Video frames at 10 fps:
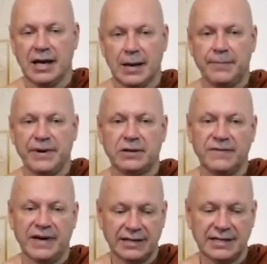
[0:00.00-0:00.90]
A bit
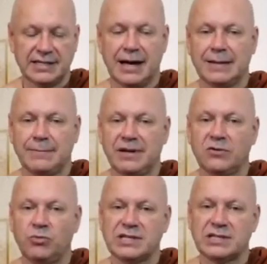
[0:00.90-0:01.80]
of insight, a bit
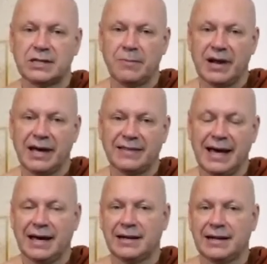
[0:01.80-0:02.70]
of wisdom like
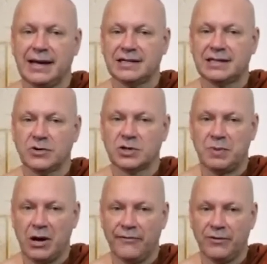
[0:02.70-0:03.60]
that is the most
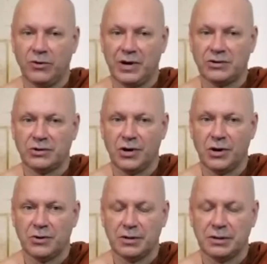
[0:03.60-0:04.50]
powerful way to
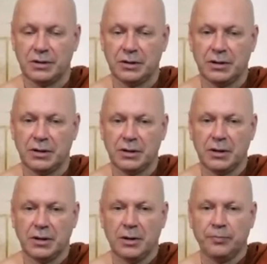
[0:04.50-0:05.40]
go.
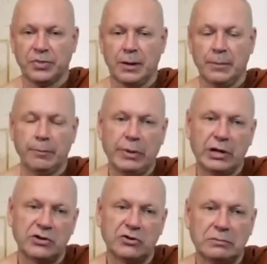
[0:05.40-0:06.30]

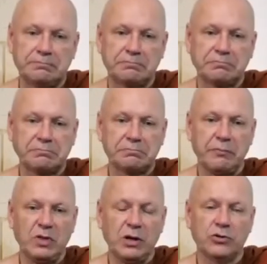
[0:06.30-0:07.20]
But
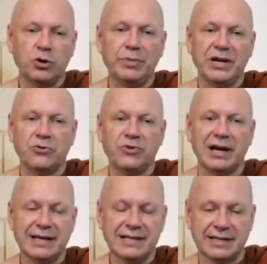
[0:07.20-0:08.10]
to be
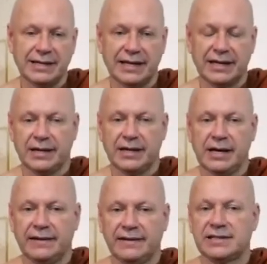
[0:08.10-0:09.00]
realistic,
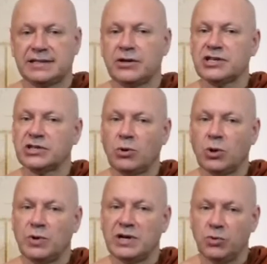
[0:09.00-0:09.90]
this doesn't
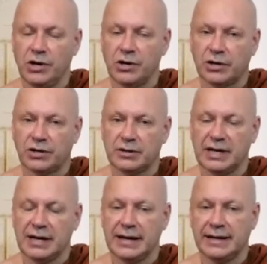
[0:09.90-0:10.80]
always work,
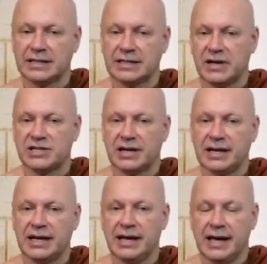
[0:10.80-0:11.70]
yeah? And
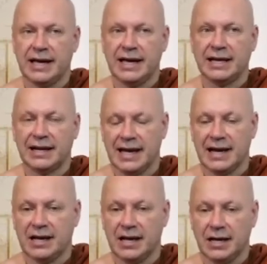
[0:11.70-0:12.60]
especially in
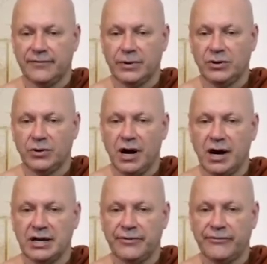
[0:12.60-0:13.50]
lay life, when you
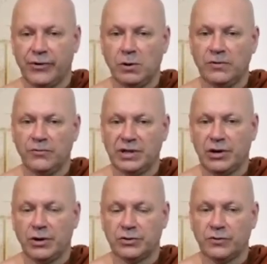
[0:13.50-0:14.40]
are involved with a
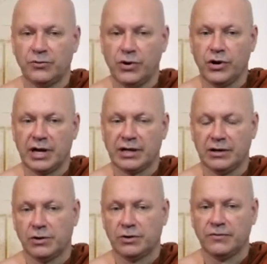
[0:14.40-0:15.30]
lot of work and a
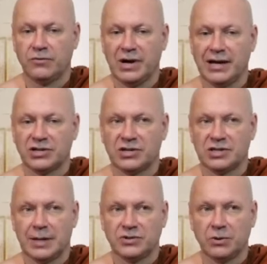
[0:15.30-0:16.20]
lot of
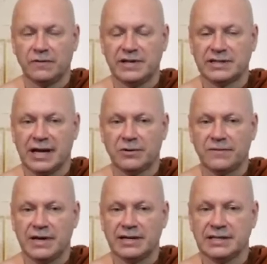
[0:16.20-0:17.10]
relationships and all these kind of
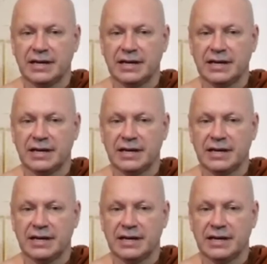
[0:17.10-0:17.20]
things,